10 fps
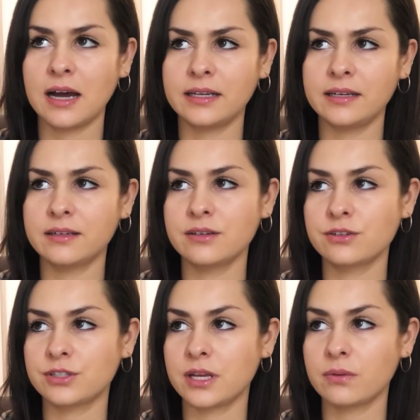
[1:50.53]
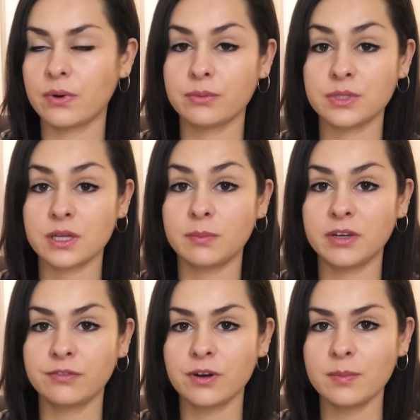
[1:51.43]
I didn't understand where it was
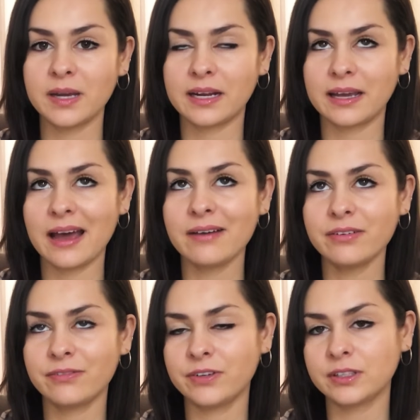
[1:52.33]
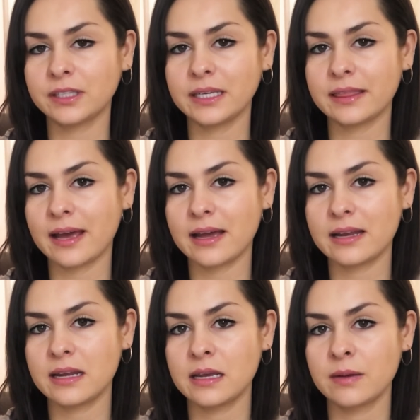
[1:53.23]
coming from. And I have a feeling that